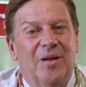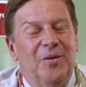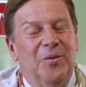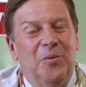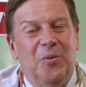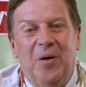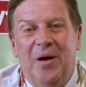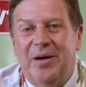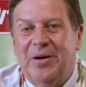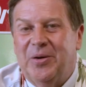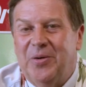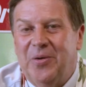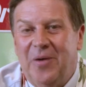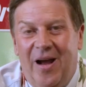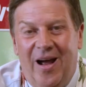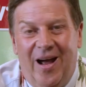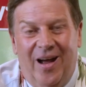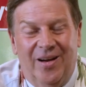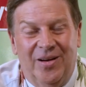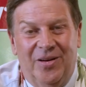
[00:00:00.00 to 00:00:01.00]
What a
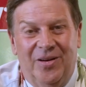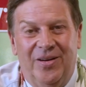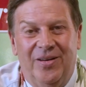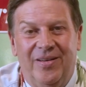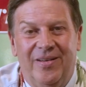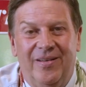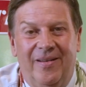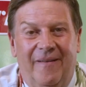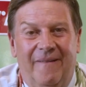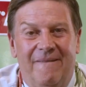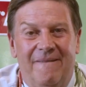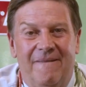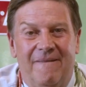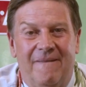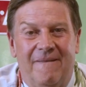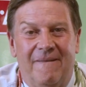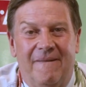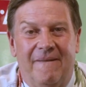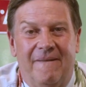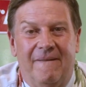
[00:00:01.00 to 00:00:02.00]
crock.
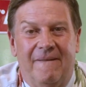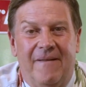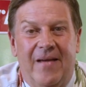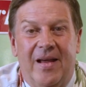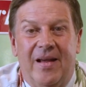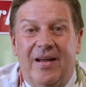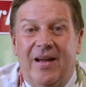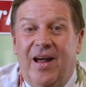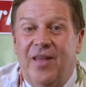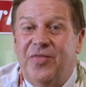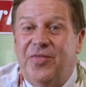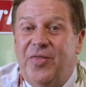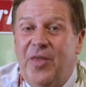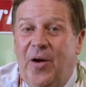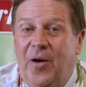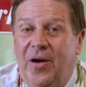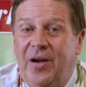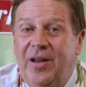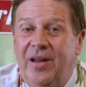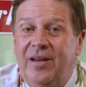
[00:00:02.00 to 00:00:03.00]
A
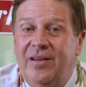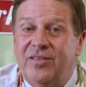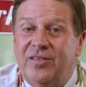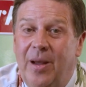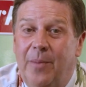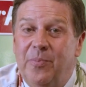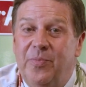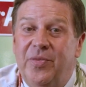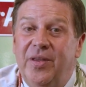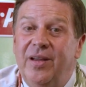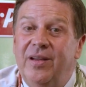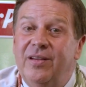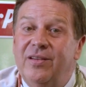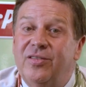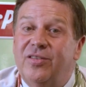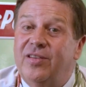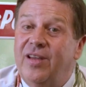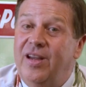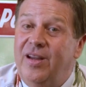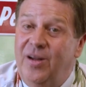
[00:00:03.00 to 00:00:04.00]
30-something
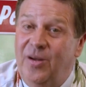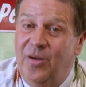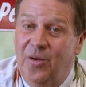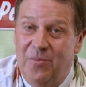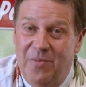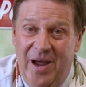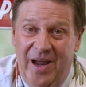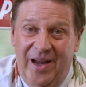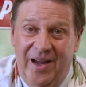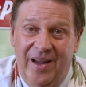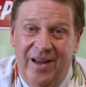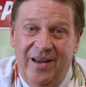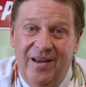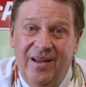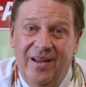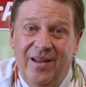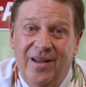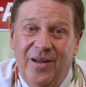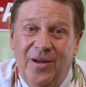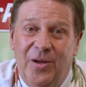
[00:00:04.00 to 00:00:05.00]
single man
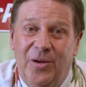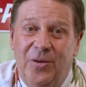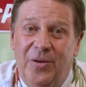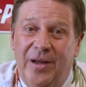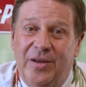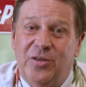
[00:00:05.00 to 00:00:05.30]
who had